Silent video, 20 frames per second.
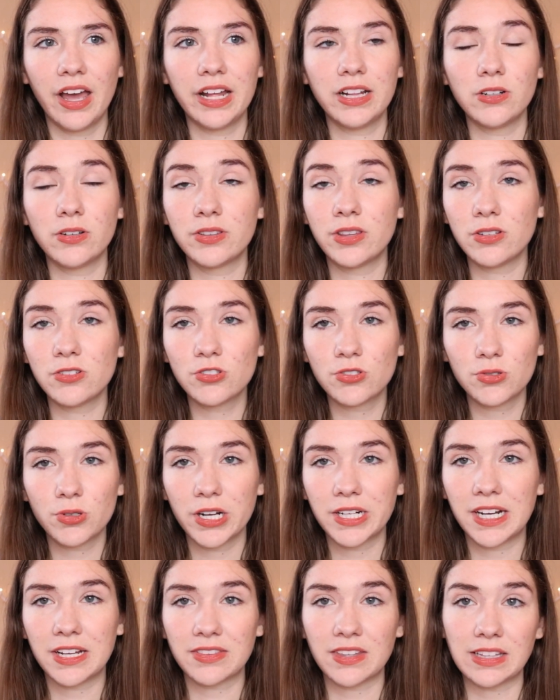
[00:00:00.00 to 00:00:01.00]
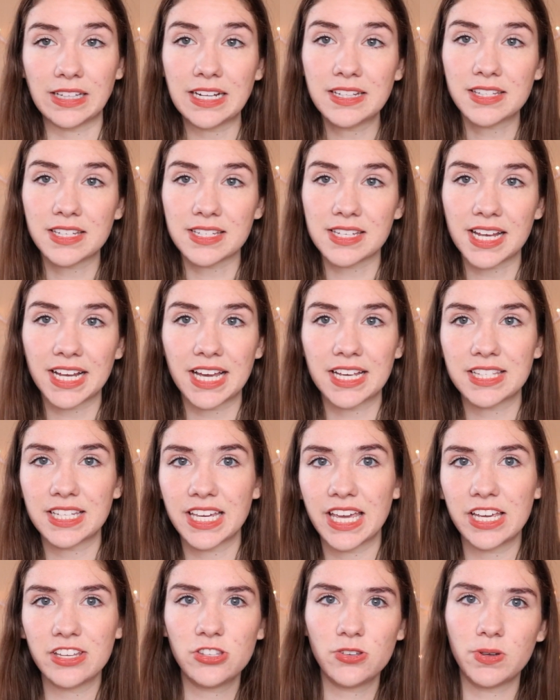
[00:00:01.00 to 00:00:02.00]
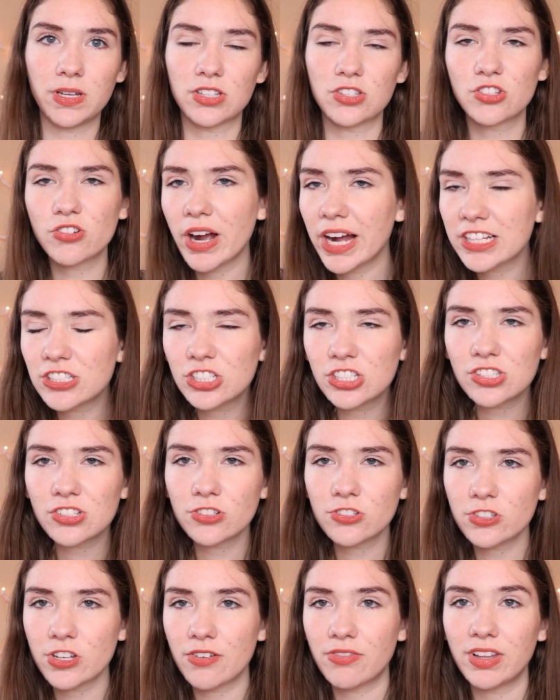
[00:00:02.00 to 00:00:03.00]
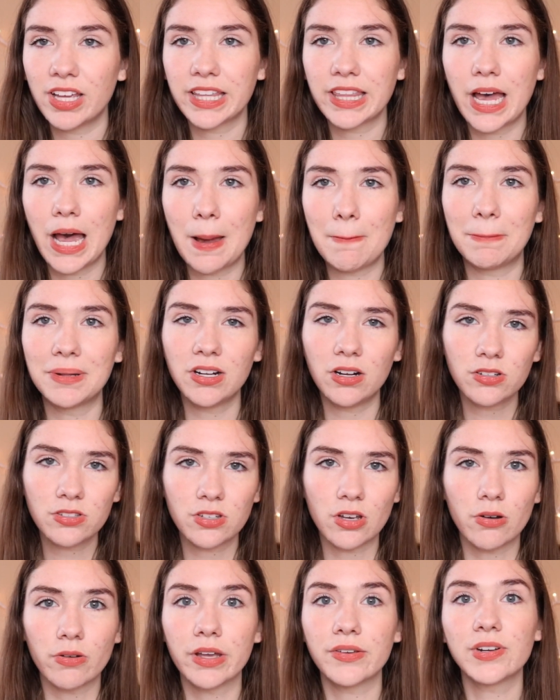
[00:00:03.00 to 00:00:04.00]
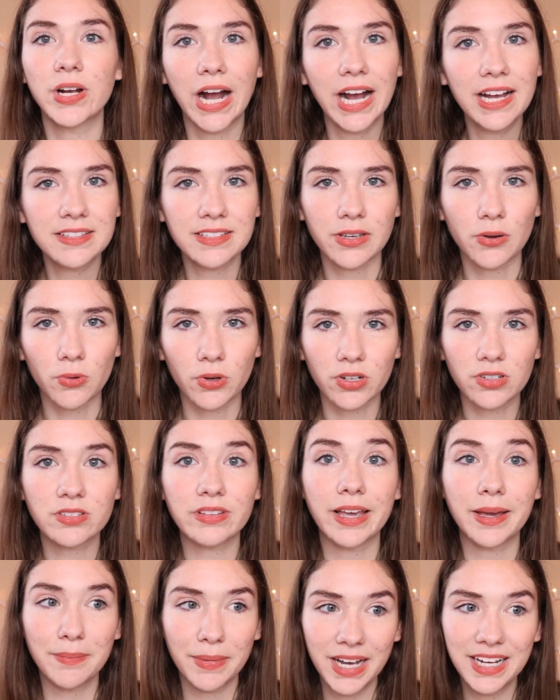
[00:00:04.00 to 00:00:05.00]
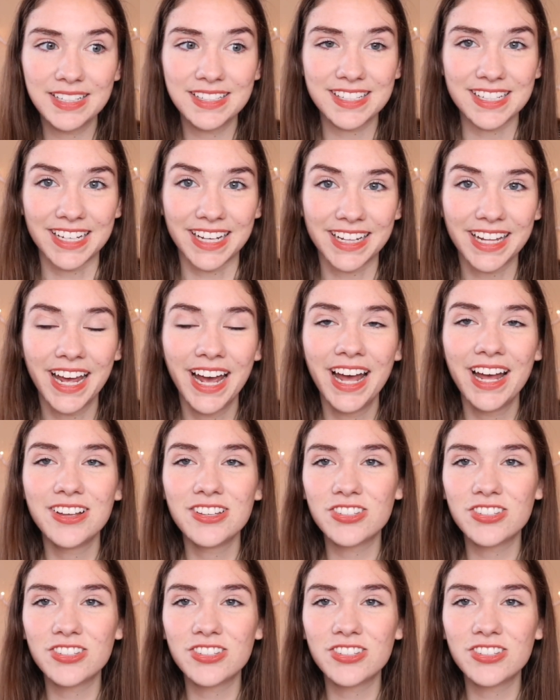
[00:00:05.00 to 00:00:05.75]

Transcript: they'll trade out the lenses, I guess, in case you get scratches or stuff like that, but also if your eyes get worse, like mine did.